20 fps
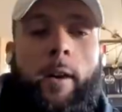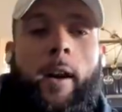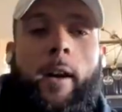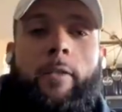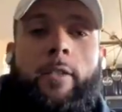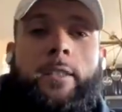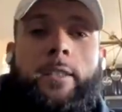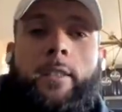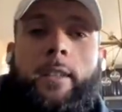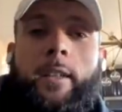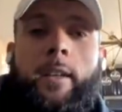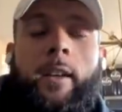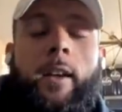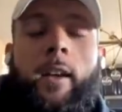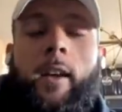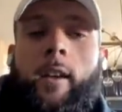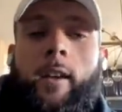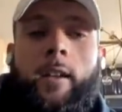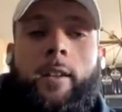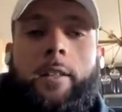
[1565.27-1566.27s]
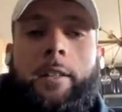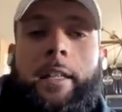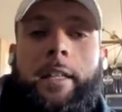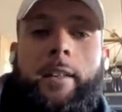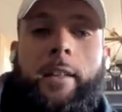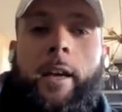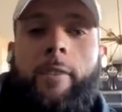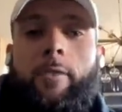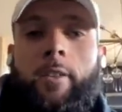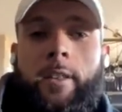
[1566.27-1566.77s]
know, obviously elite
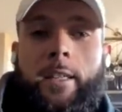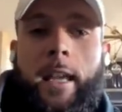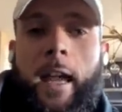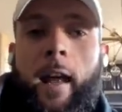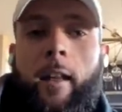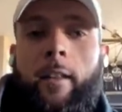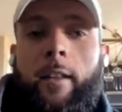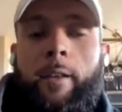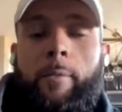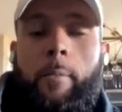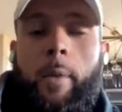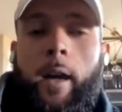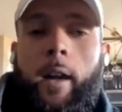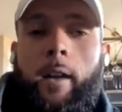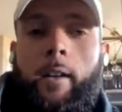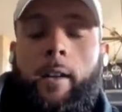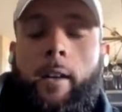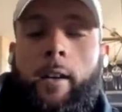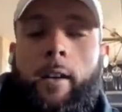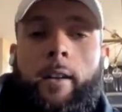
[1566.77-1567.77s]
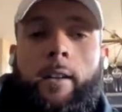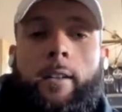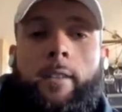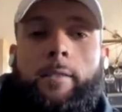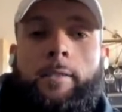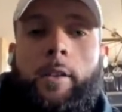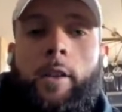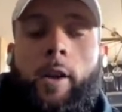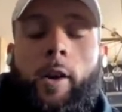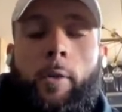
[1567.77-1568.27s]
level talent, but,
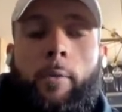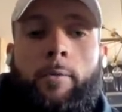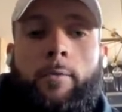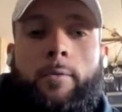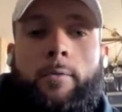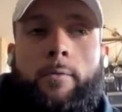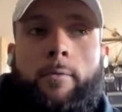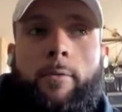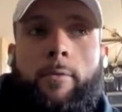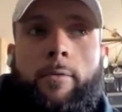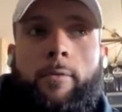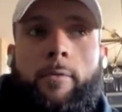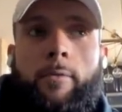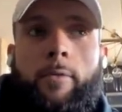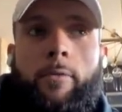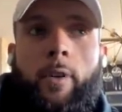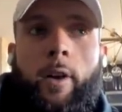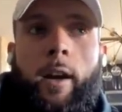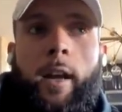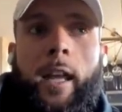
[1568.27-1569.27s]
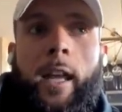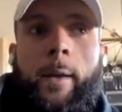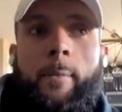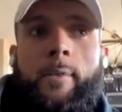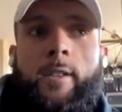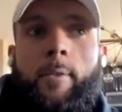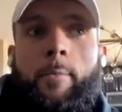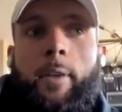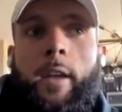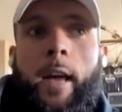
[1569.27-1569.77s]
you know, for
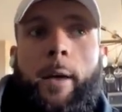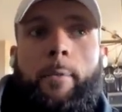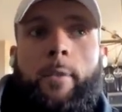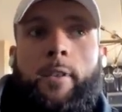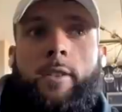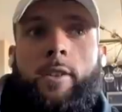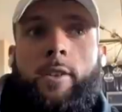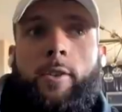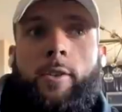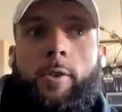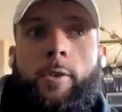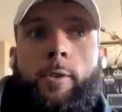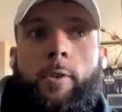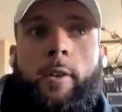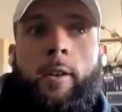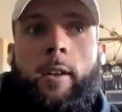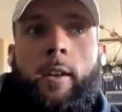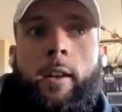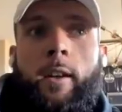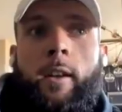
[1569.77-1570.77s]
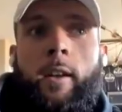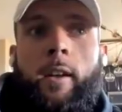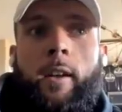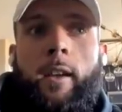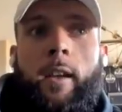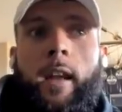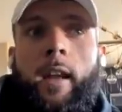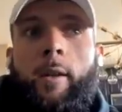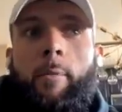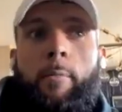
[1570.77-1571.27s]
him to be able to
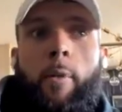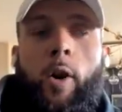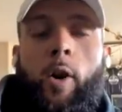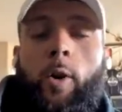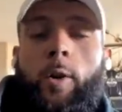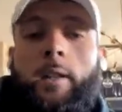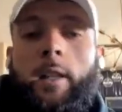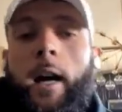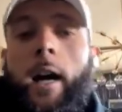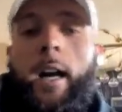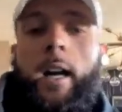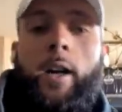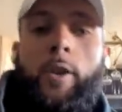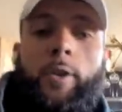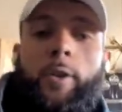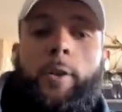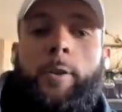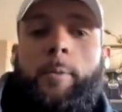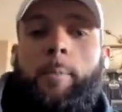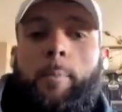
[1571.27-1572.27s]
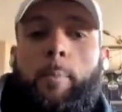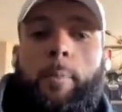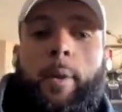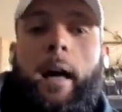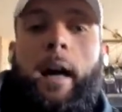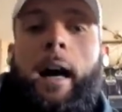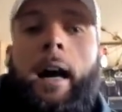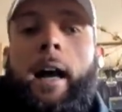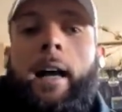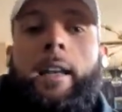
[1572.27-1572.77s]
get a whole locker room
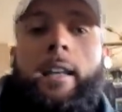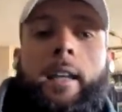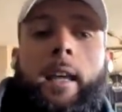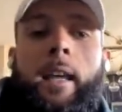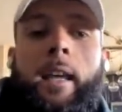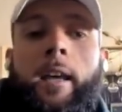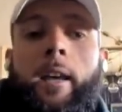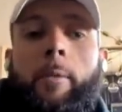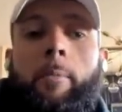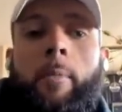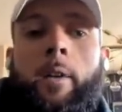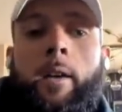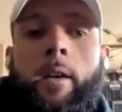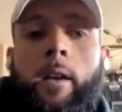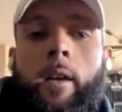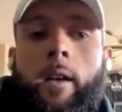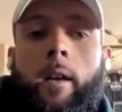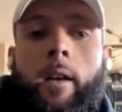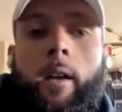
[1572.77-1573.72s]
behind him,